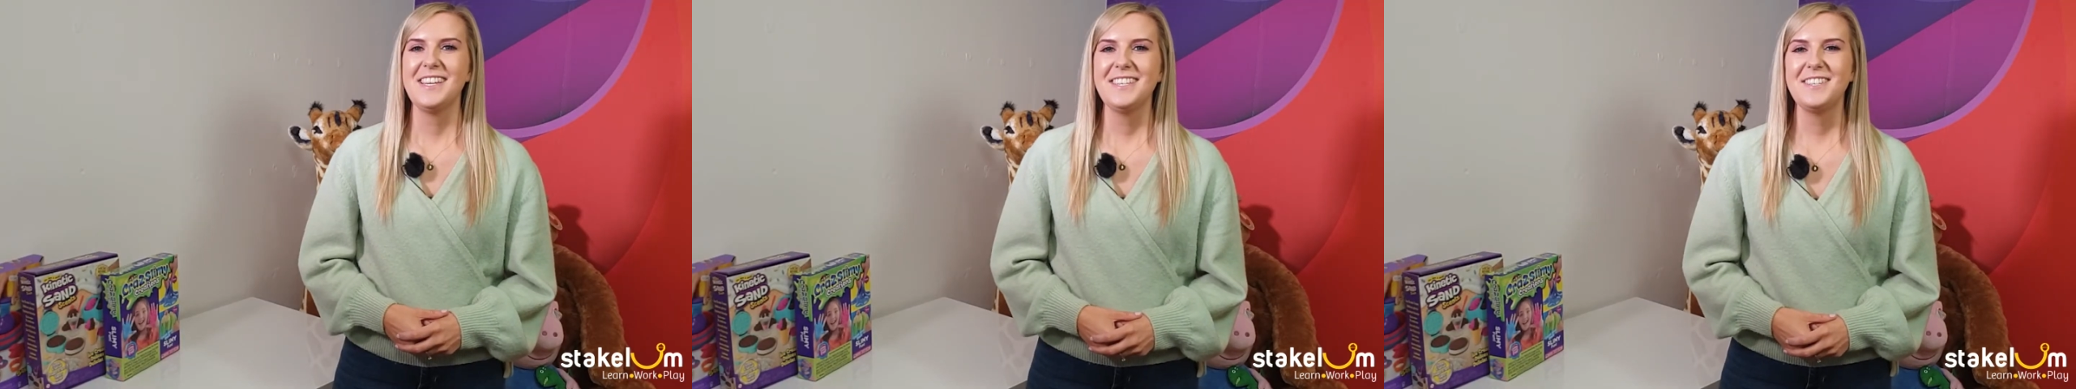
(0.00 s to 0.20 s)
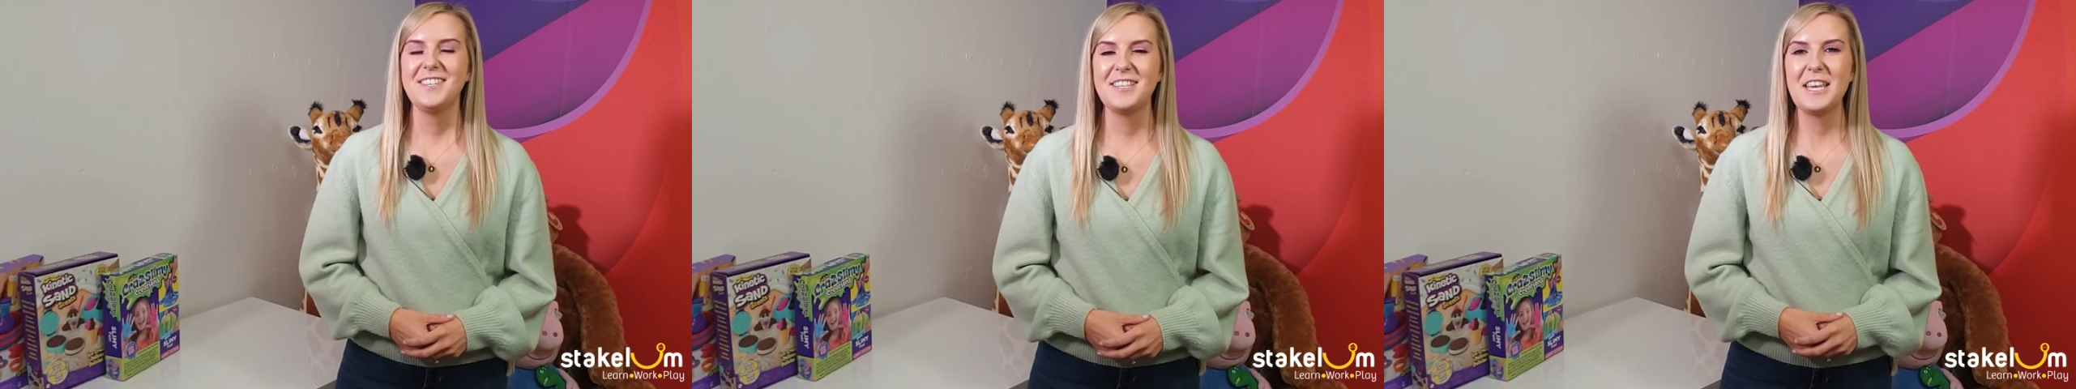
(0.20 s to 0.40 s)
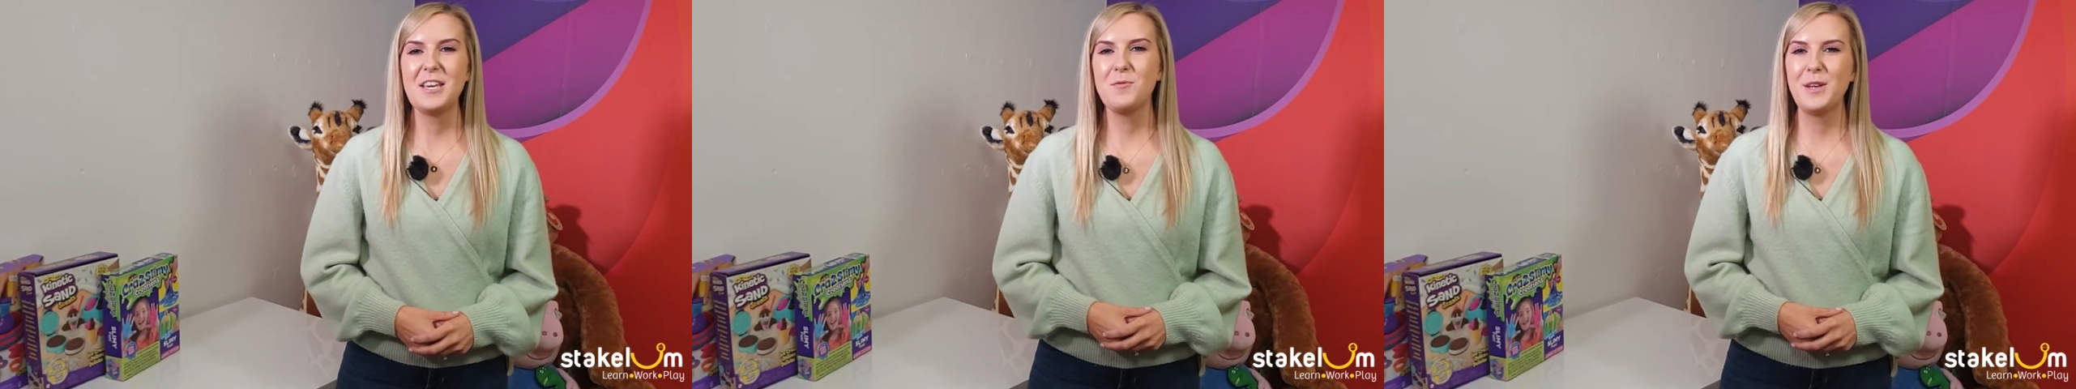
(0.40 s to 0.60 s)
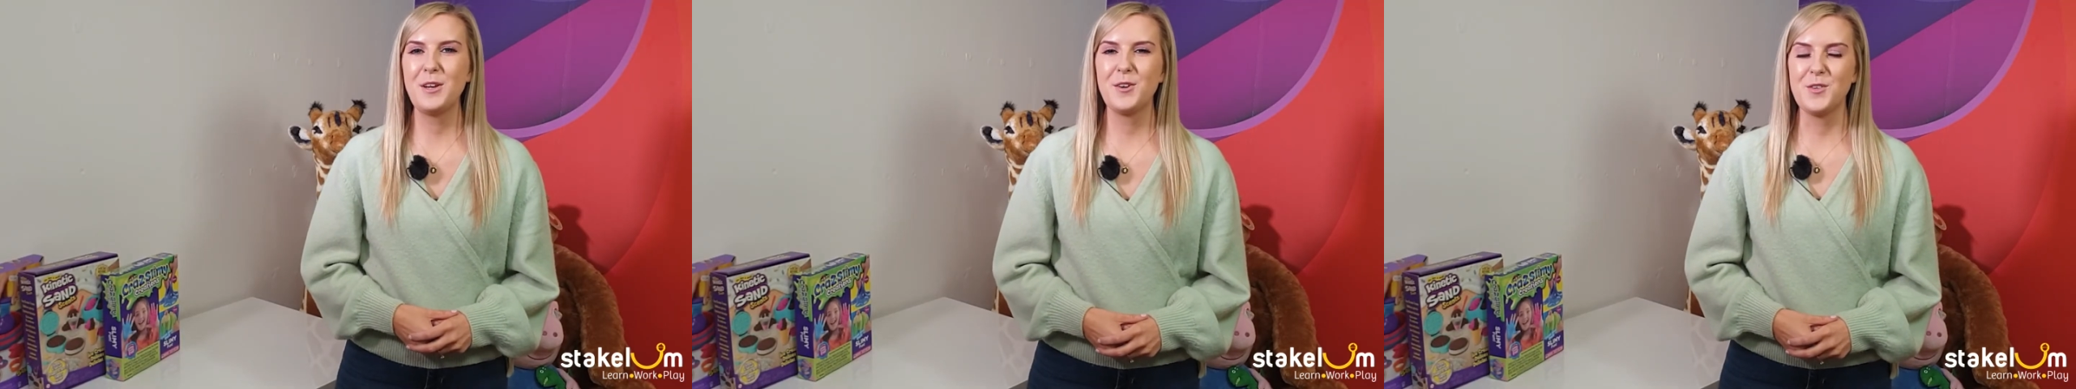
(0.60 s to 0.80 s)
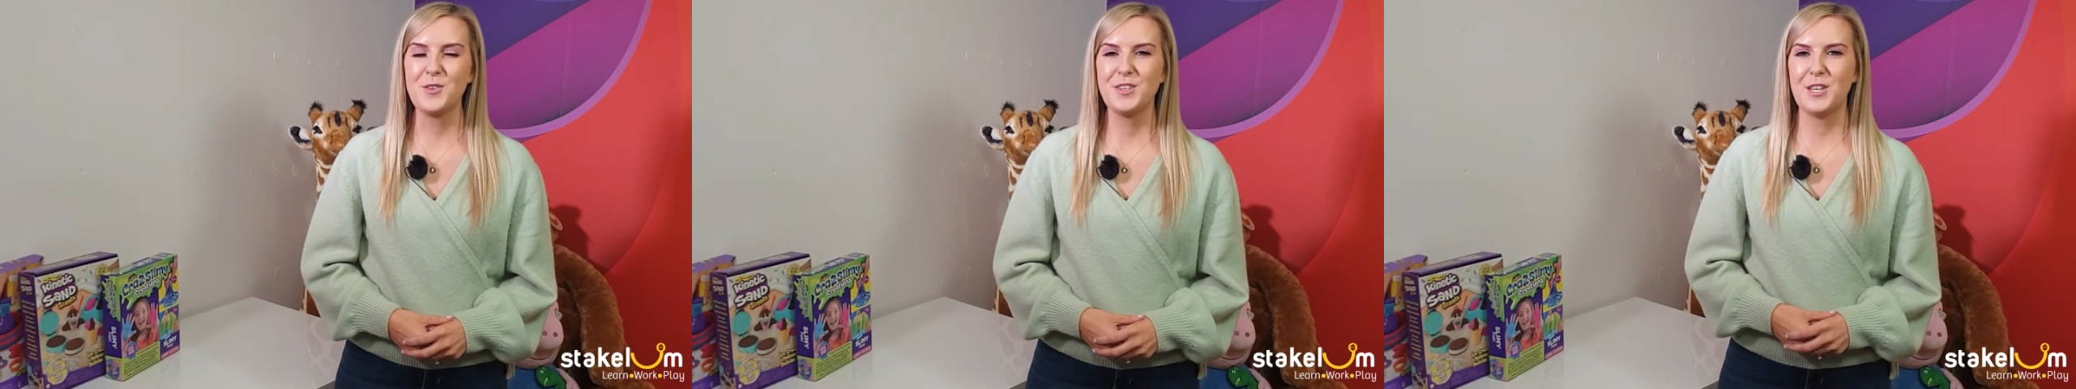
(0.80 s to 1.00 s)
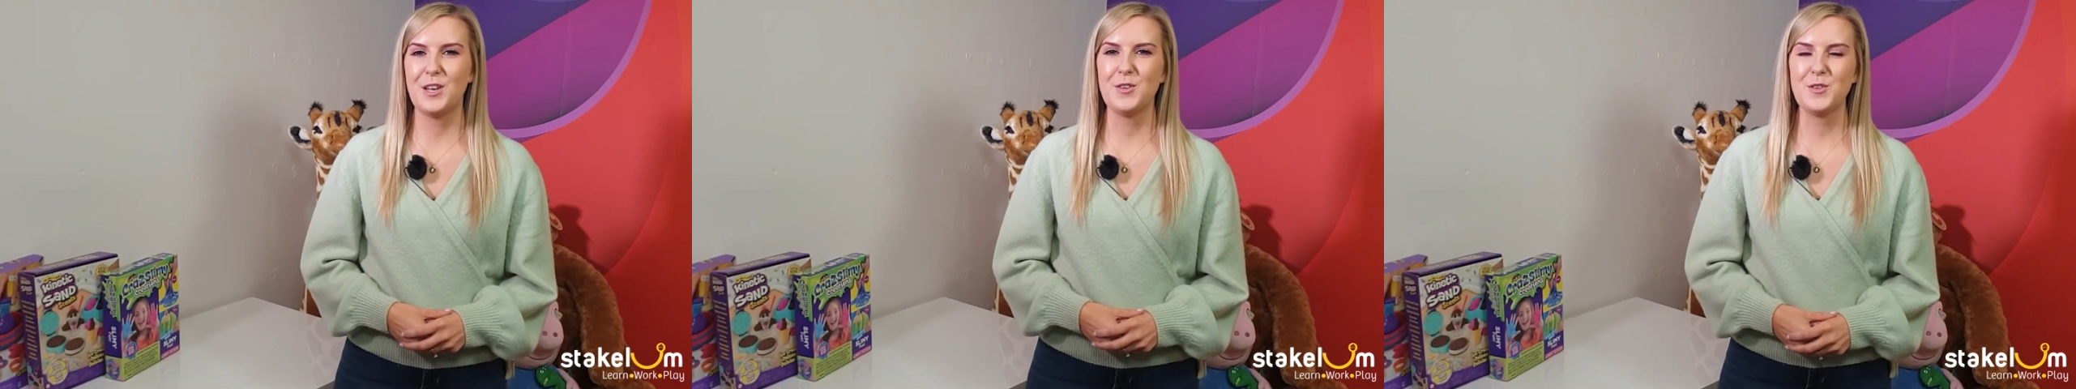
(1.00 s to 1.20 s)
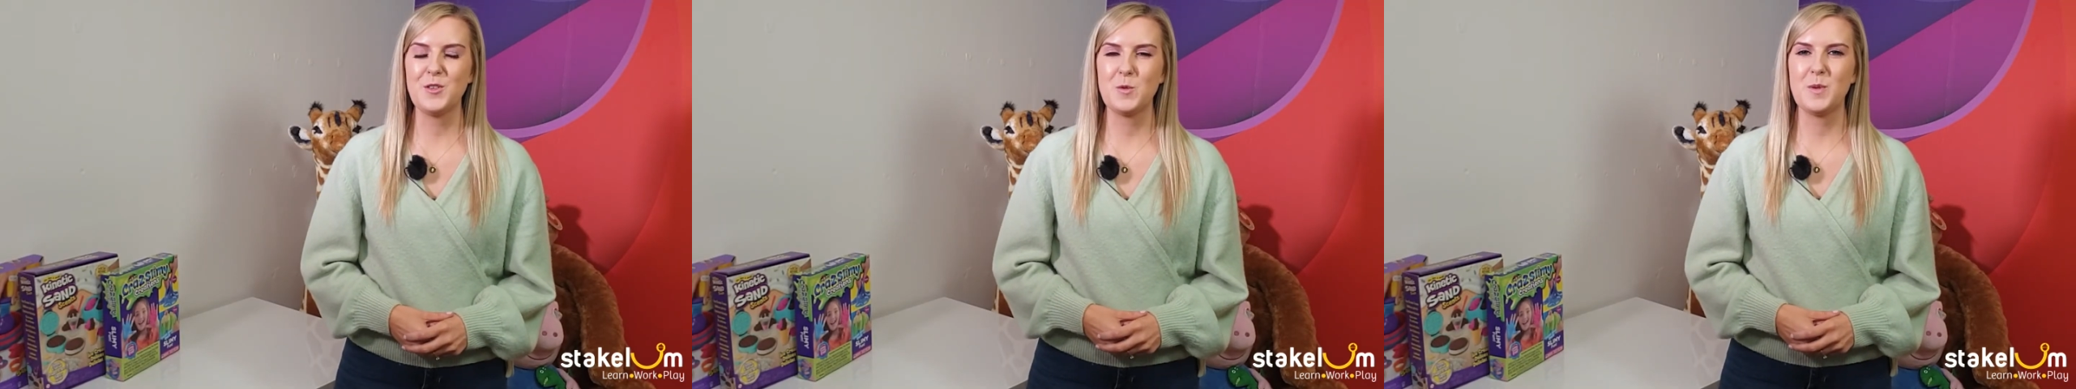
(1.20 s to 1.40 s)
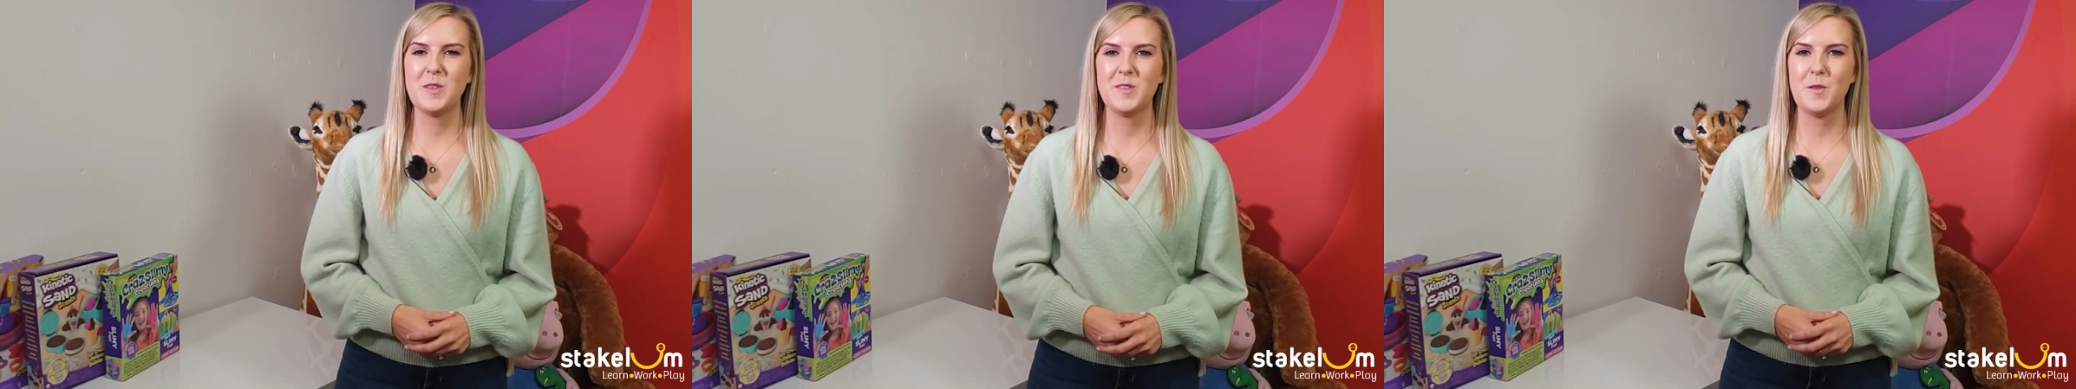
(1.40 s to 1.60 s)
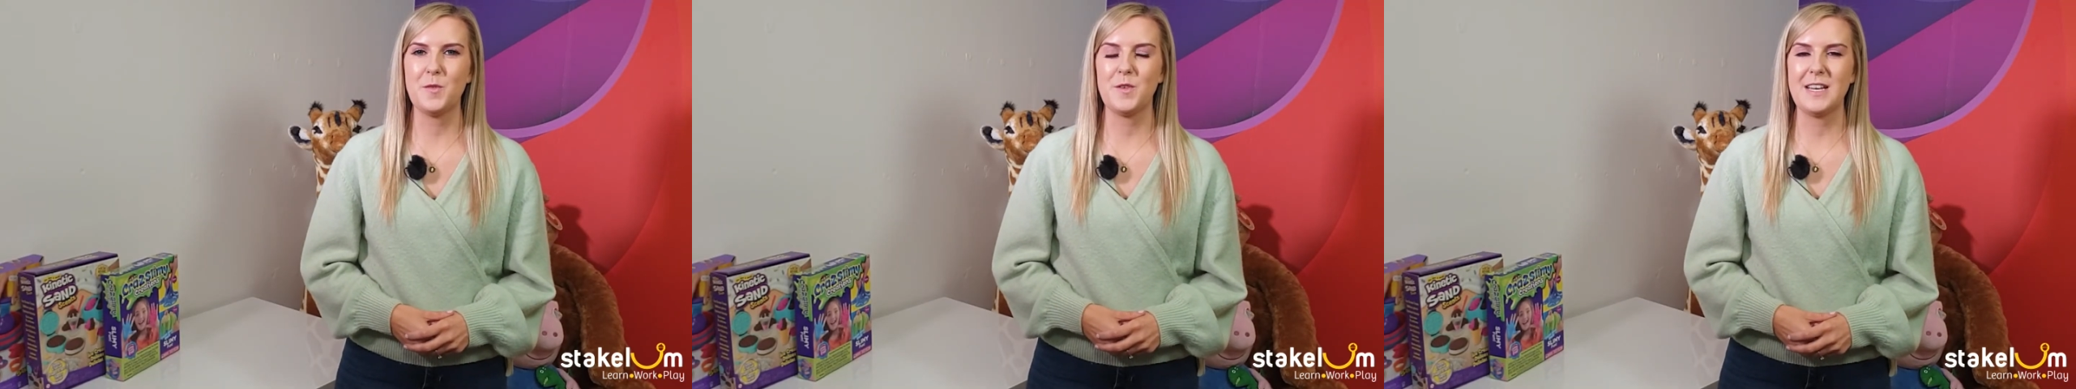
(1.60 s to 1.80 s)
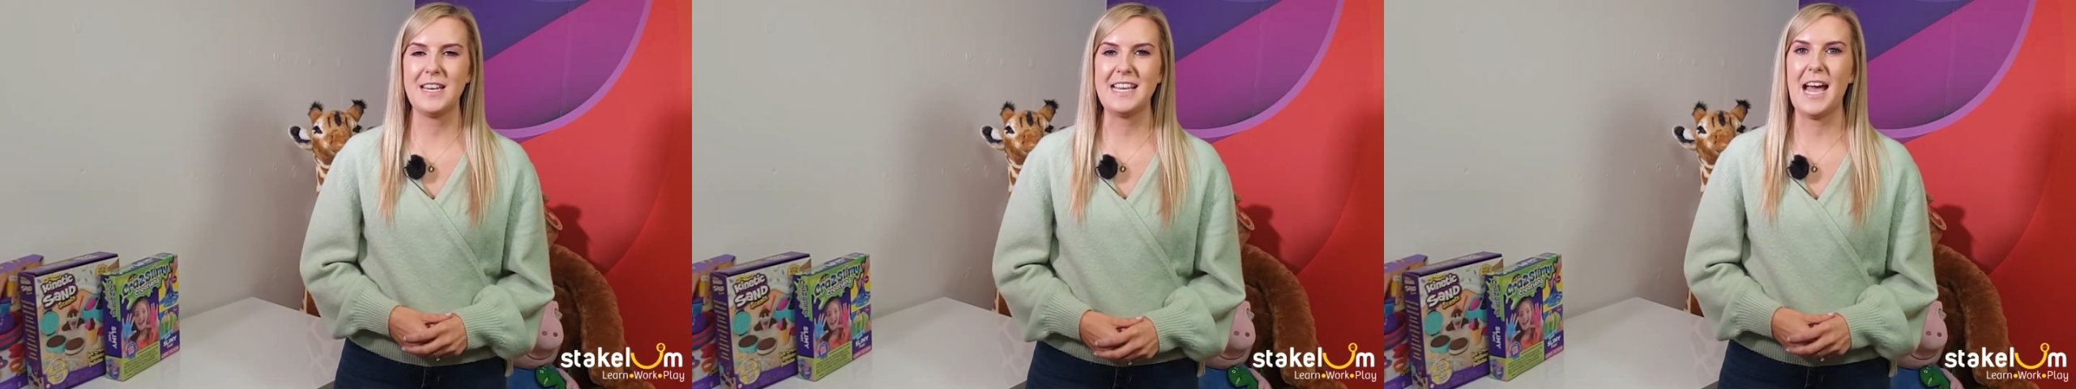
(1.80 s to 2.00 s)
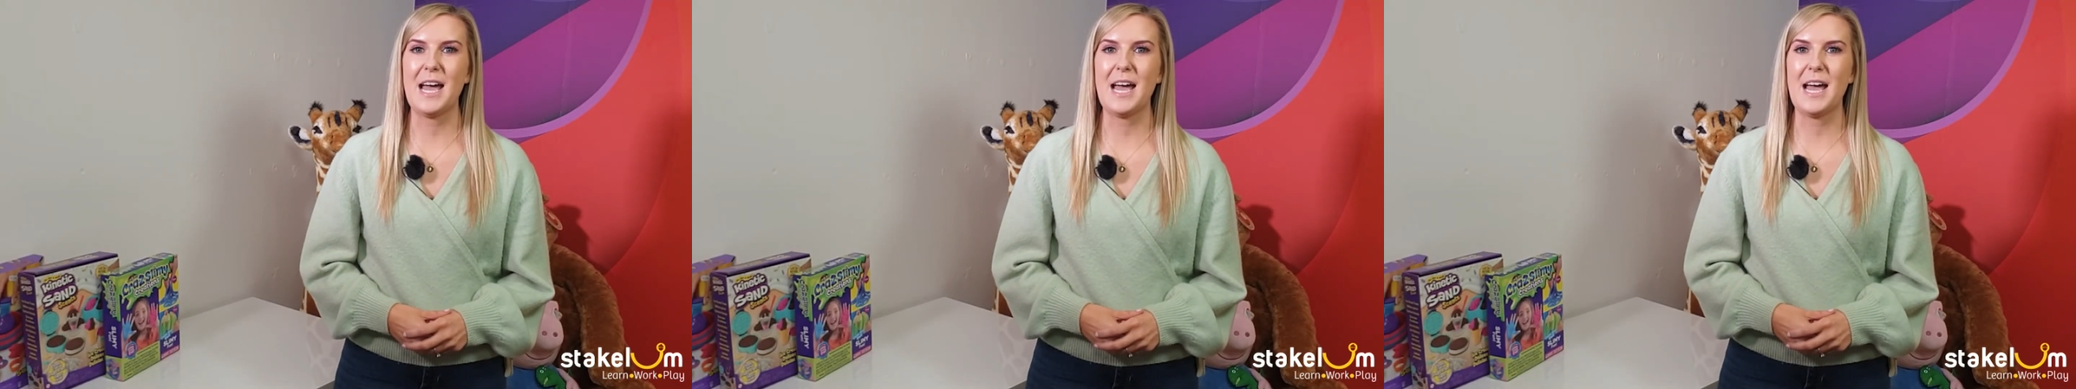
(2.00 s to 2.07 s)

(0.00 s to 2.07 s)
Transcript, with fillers: Today we are going to look specifically